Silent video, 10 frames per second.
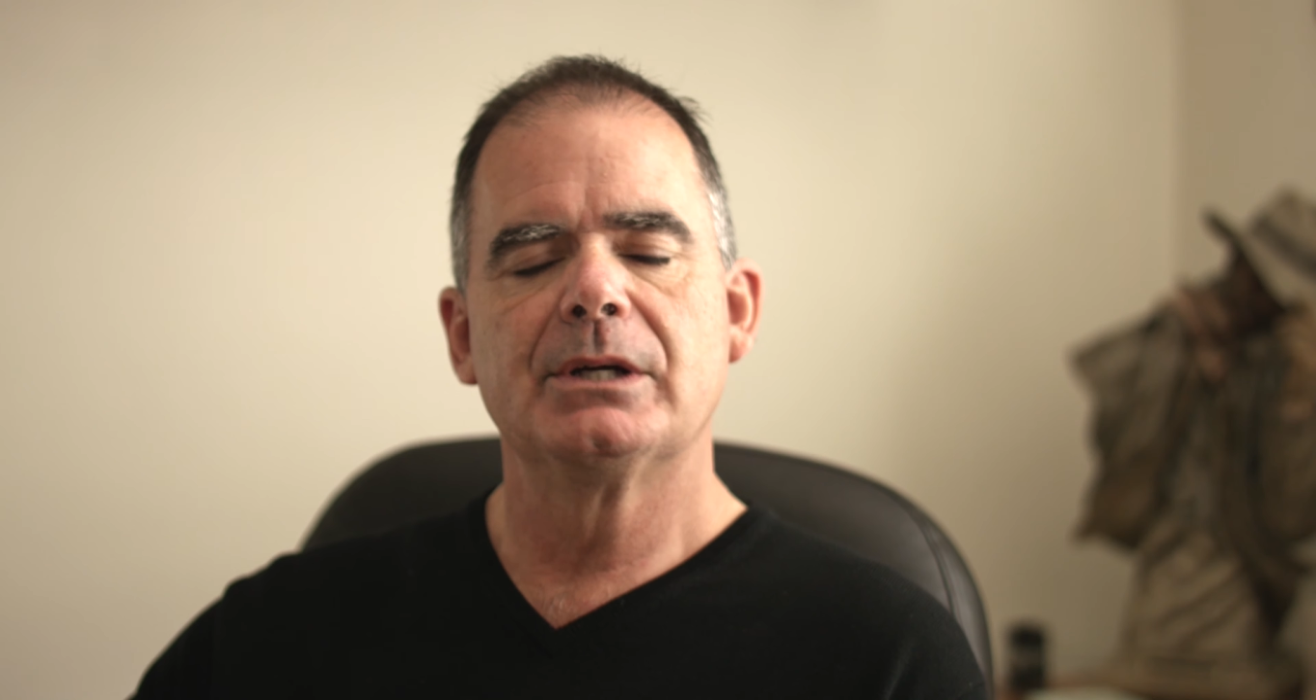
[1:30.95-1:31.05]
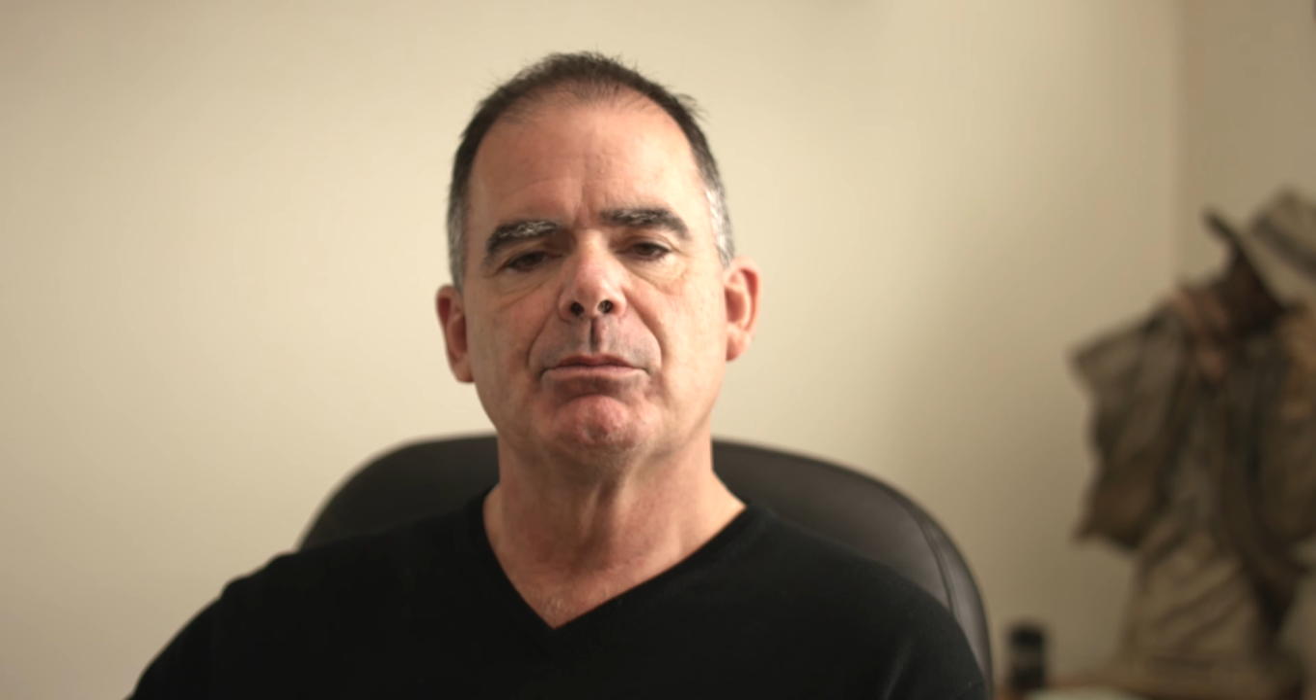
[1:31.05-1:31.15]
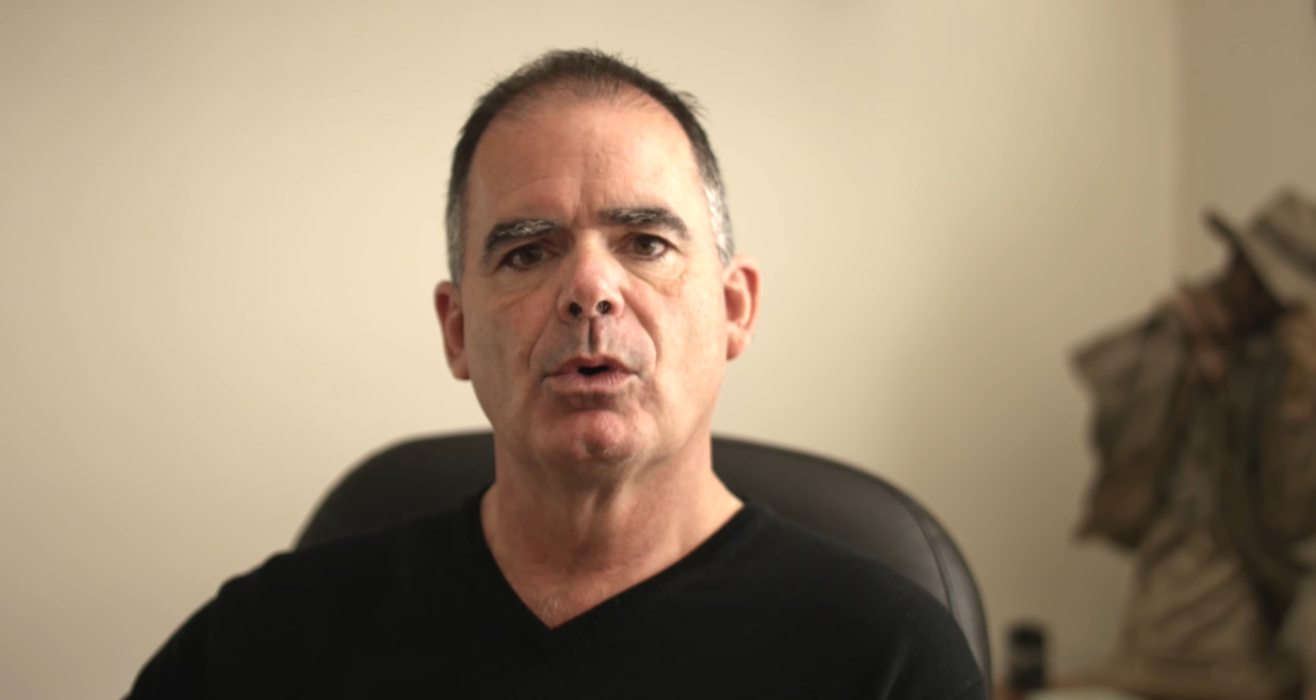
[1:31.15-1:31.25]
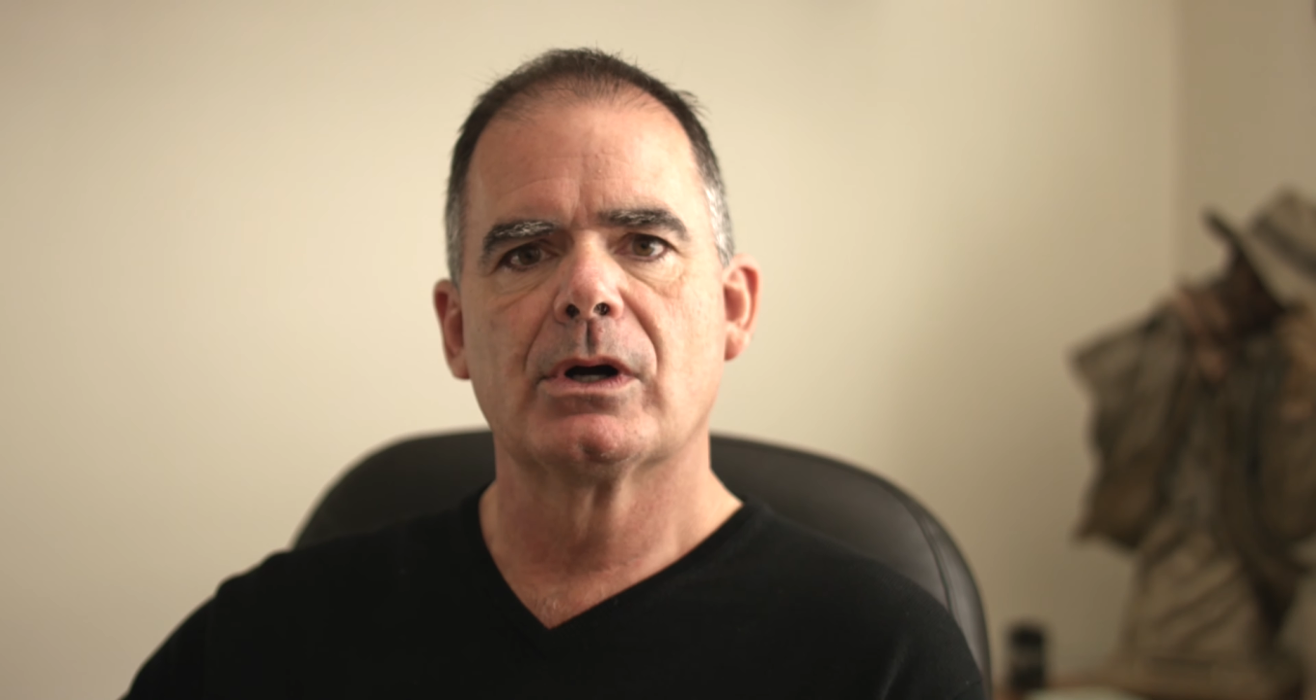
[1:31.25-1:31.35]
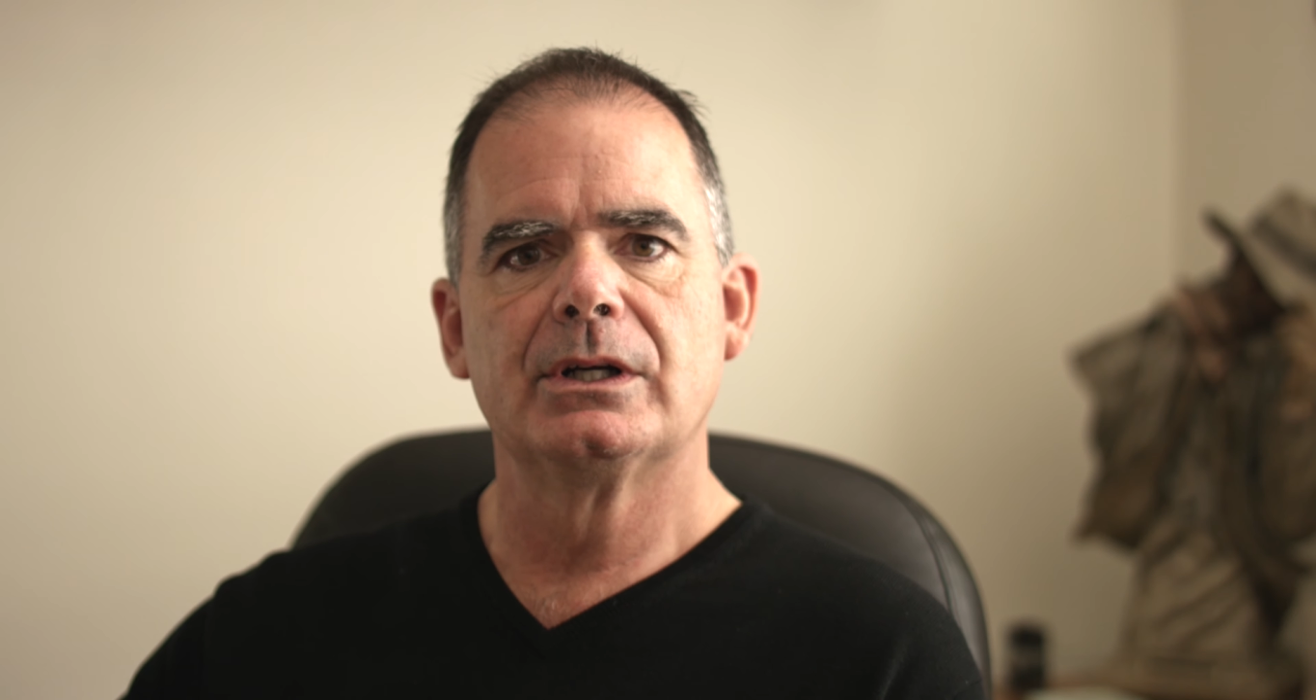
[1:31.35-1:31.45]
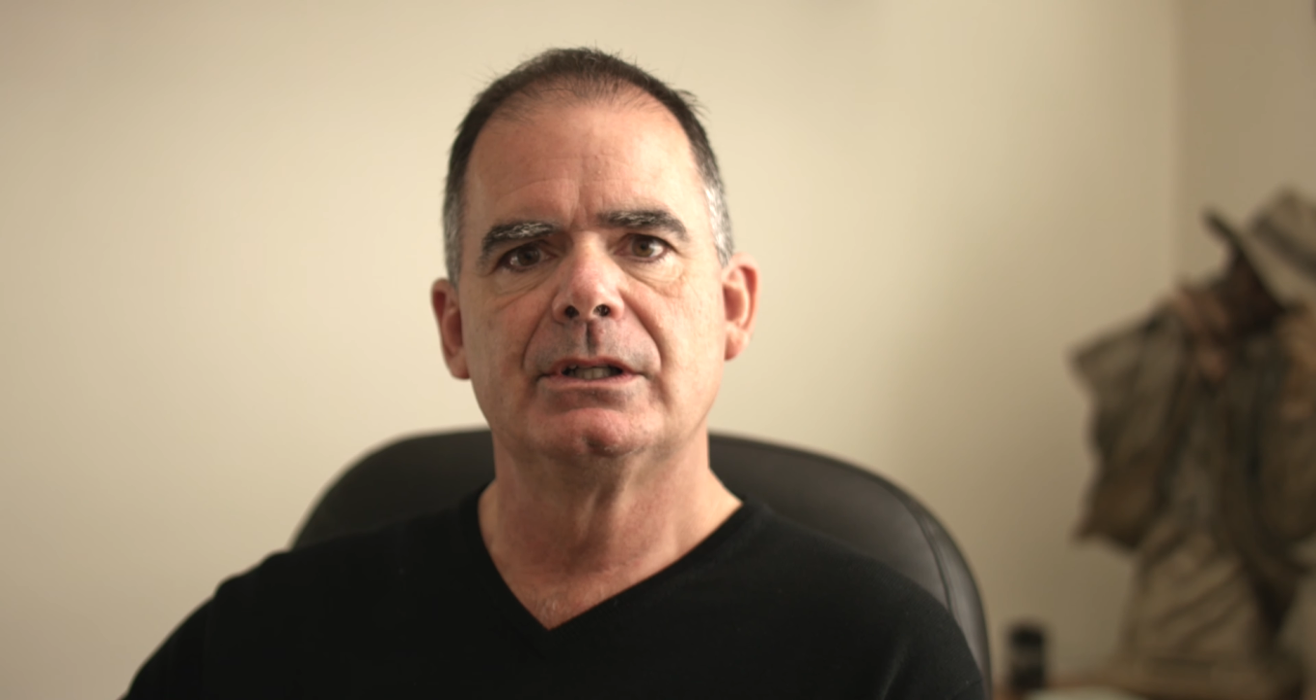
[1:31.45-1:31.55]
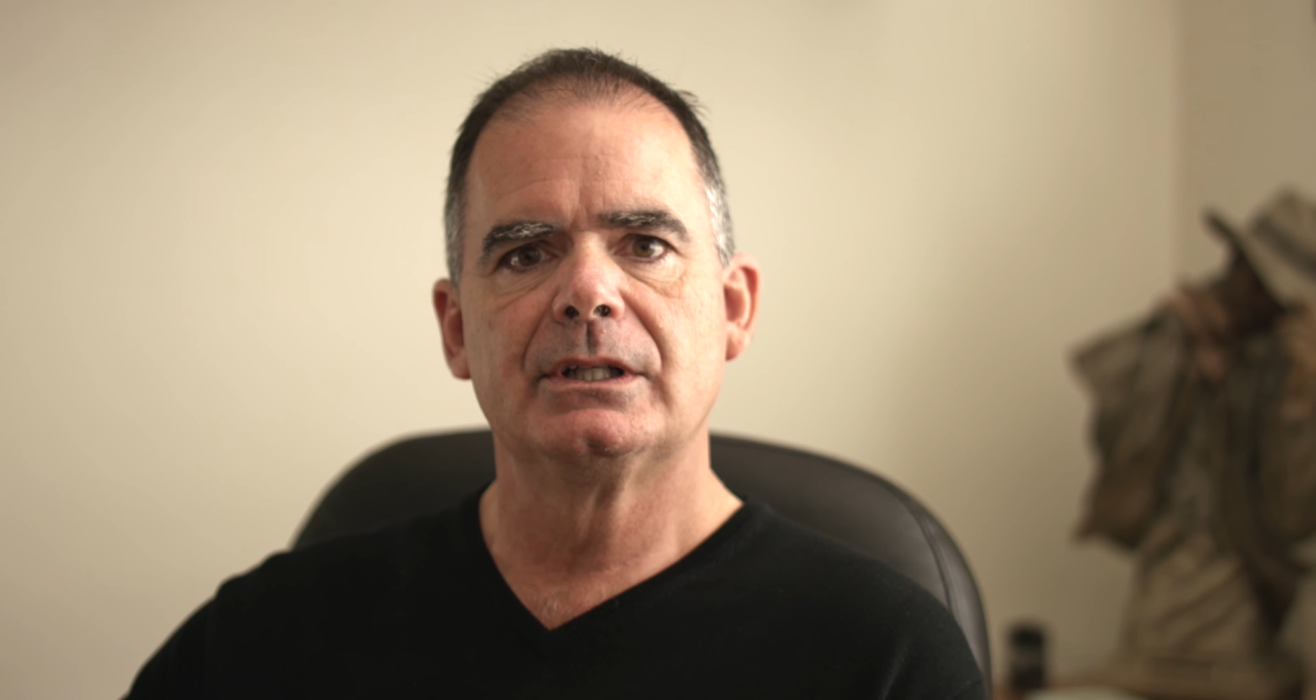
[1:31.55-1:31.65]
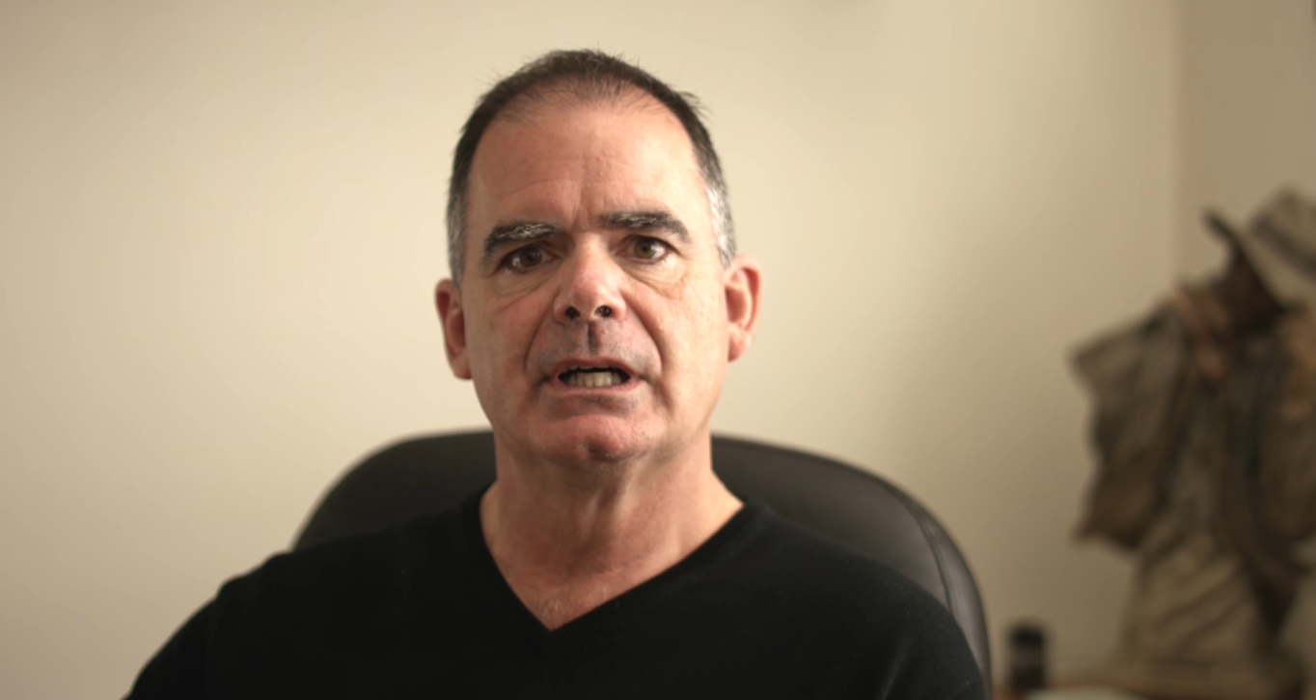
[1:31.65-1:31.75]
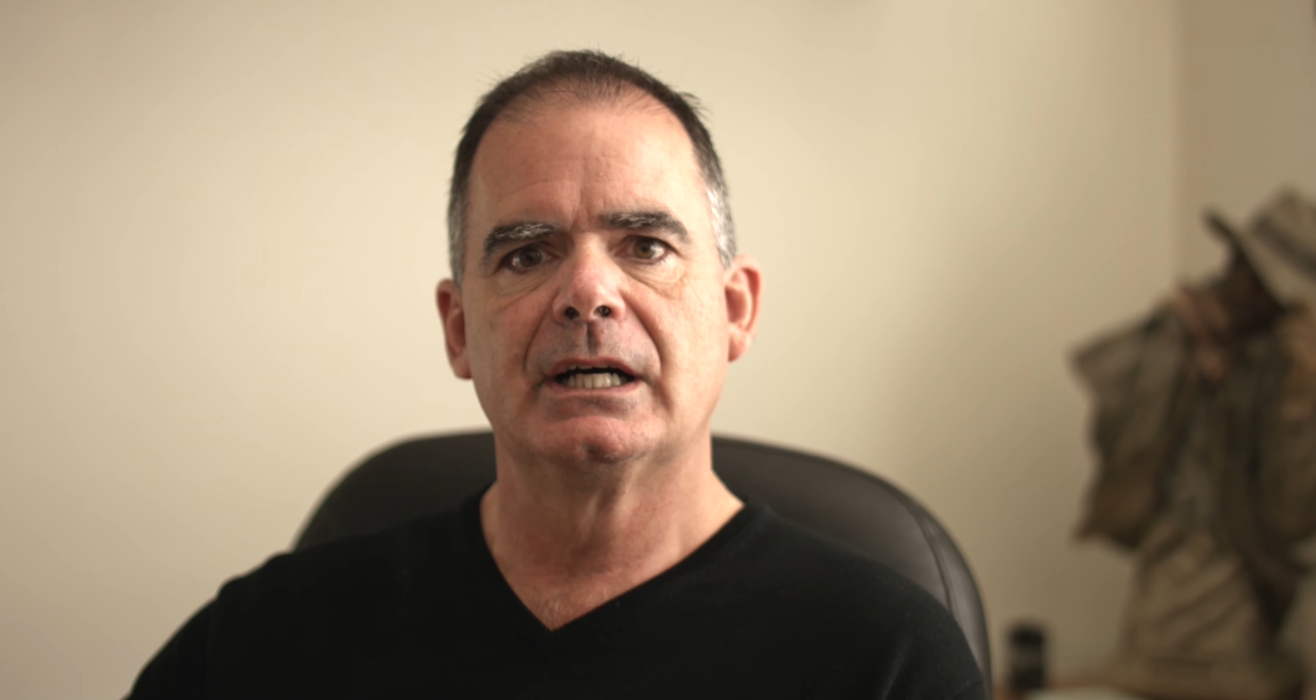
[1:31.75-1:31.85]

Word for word: important,